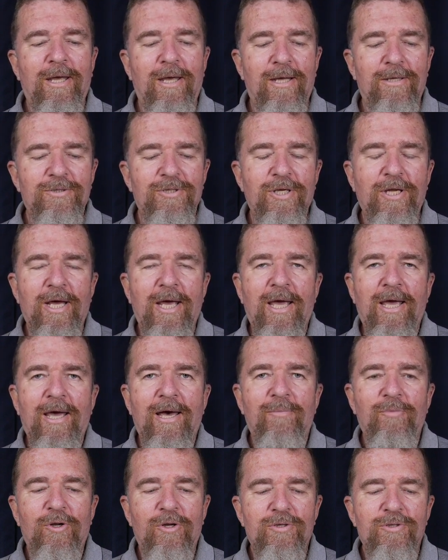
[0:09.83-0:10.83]
And today
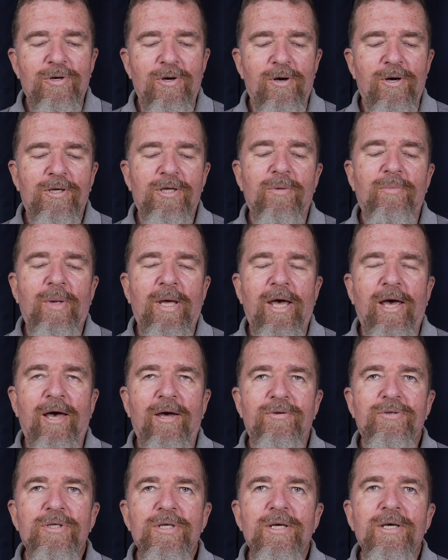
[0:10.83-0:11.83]
I'm going to talk
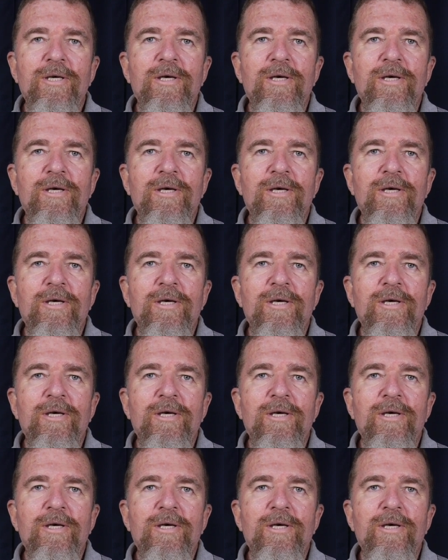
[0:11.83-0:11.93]
about